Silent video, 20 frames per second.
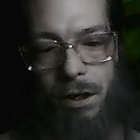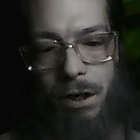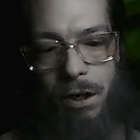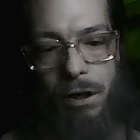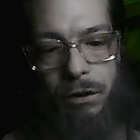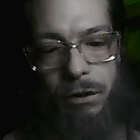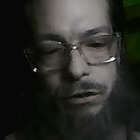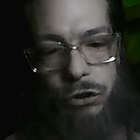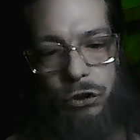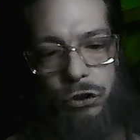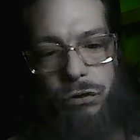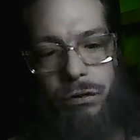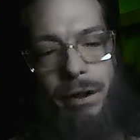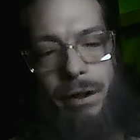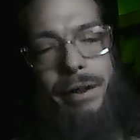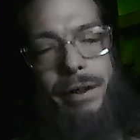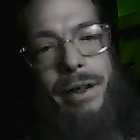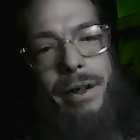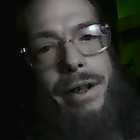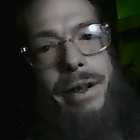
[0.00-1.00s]
on
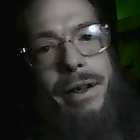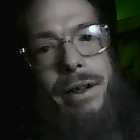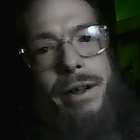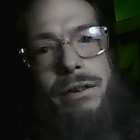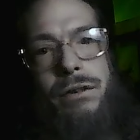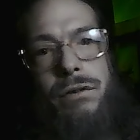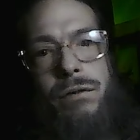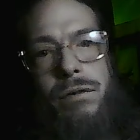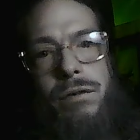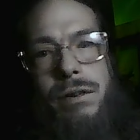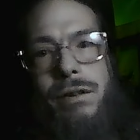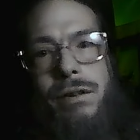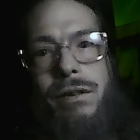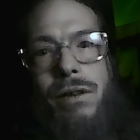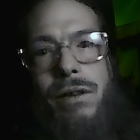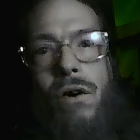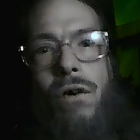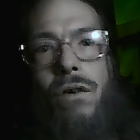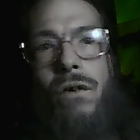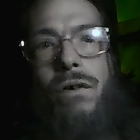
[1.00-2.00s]
trying to get it to
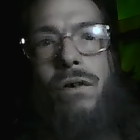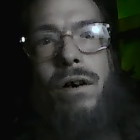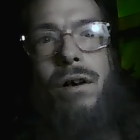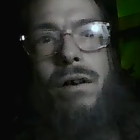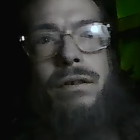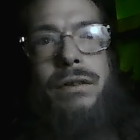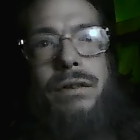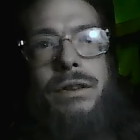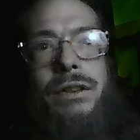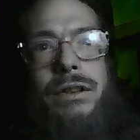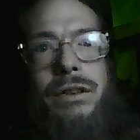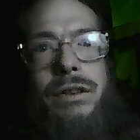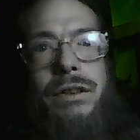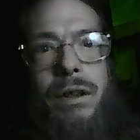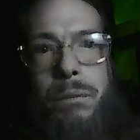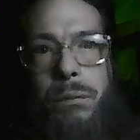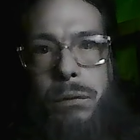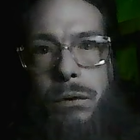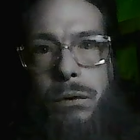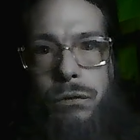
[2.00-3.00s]
install on
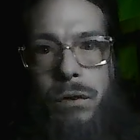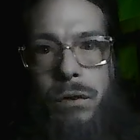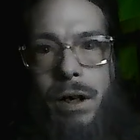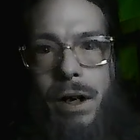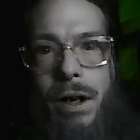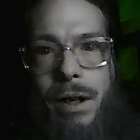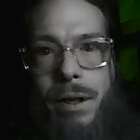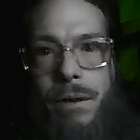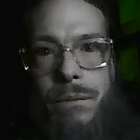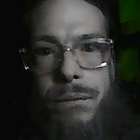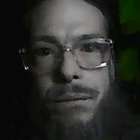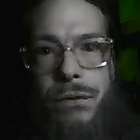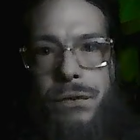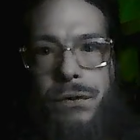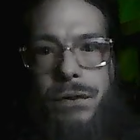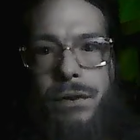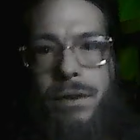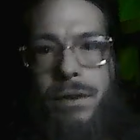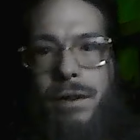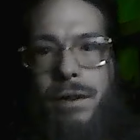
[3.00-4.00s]
several drives.